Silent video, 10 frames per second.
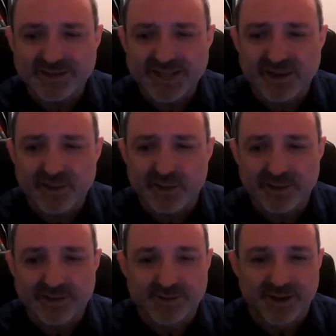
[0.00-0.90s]
that, or
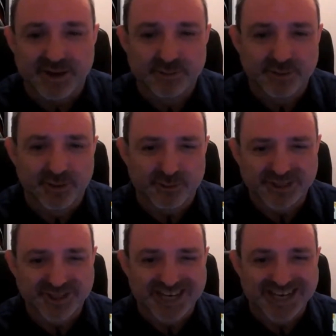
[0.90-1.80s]
the whole
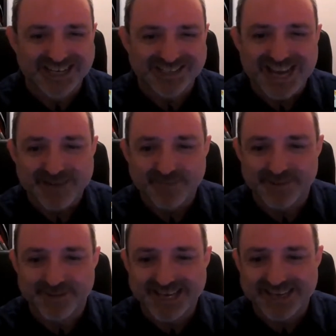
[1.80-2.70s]
orange glazed ham
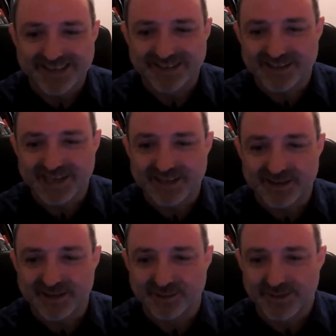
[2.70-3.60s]
thing that
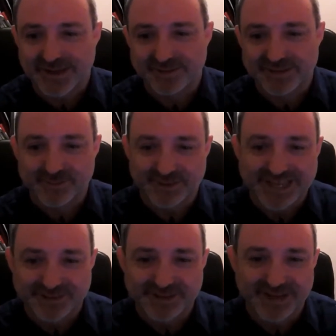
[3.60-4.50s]
goes around every
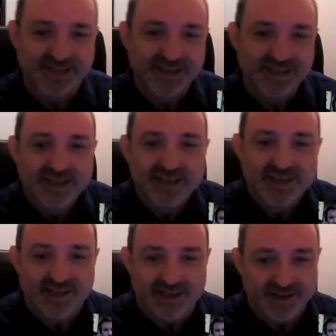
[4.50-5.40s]
now and then.
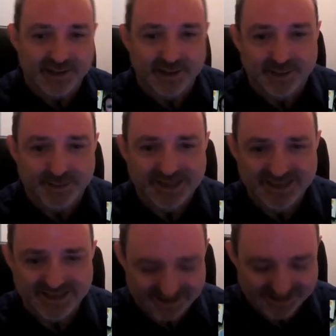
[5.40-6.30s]
I
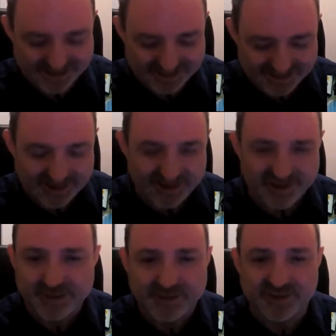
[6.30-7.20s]

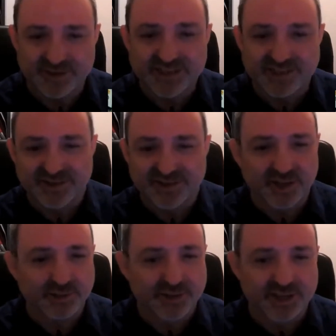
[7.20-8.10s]
expect it is an
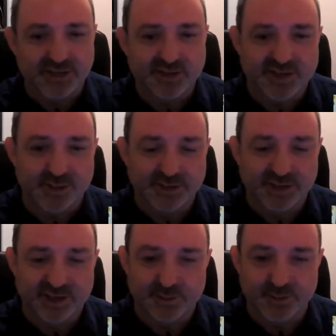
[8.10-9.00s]
association someone
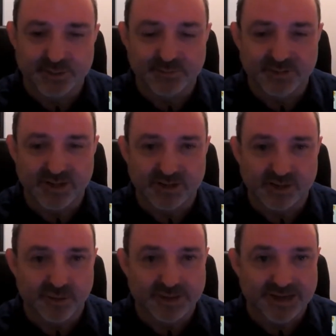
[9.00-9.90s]
does between either
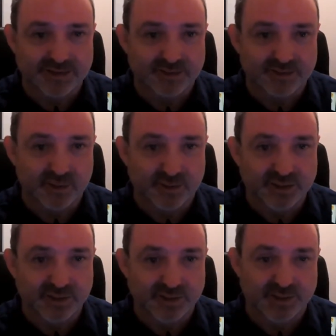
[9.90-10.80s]
coriander and
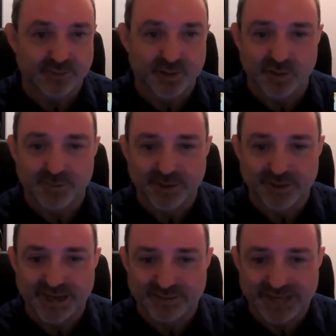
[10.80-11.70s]
orange, or some combo
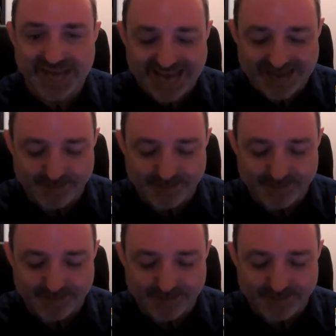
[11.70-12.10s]
there and ham.